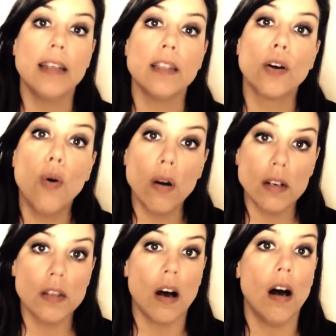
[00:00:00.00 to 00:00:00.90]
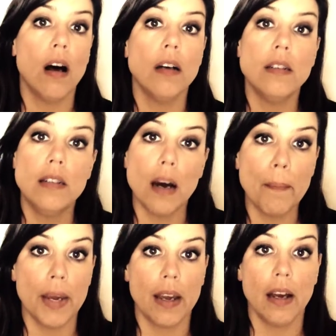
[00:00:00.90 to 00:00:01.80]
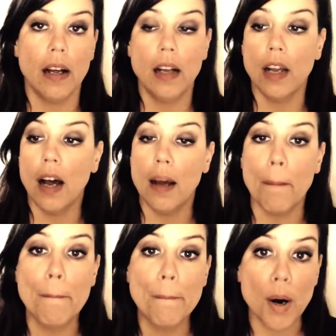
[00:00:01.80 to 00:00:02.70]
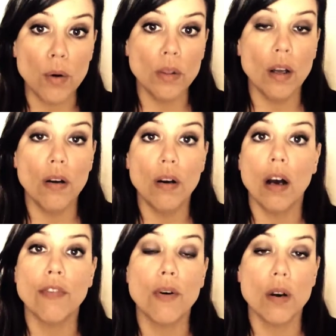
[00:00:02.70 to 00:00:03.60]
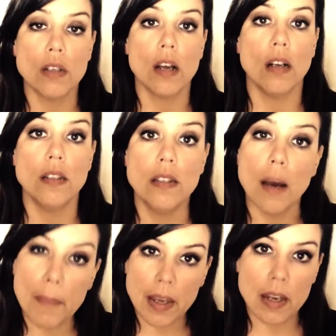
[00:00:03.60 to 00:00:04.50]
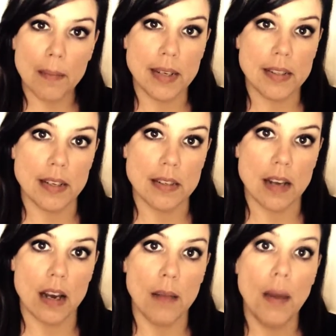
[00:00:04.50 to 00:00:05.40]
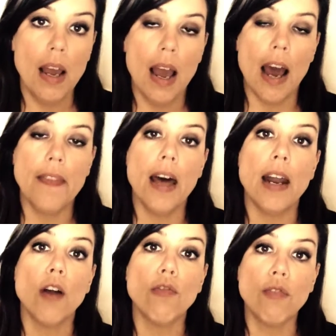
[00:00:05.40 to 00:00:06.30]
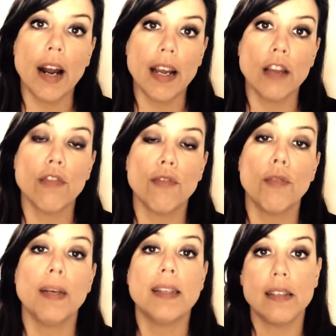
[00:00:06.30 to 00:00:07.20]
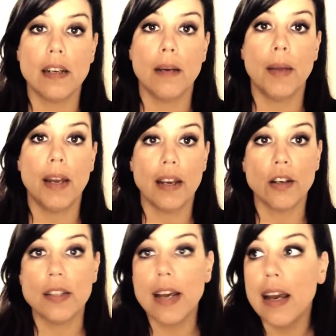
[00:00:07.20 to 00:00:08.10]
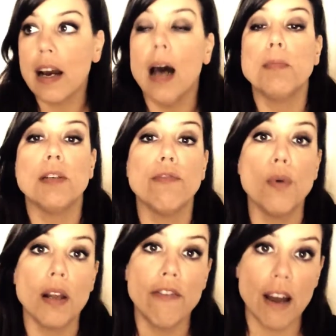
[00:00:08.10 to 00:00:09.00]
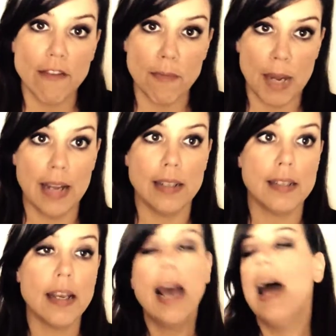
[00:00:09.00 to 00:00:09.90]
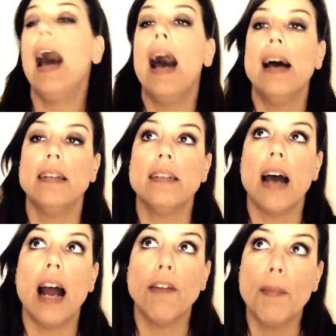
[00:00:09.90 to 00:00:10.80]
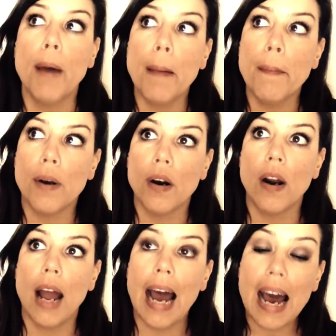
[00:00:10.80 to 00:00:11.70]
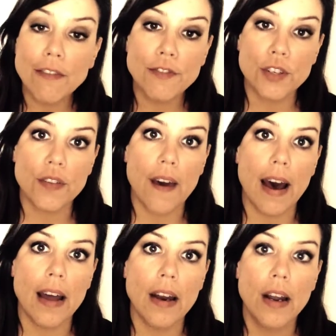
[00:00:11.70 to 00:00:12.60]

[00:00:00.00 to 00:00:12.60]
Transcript: cortisol dumping, a boatload of cortisol dumping into my system and then running through my system. And it could take up to 45 minutes. And I remember after that,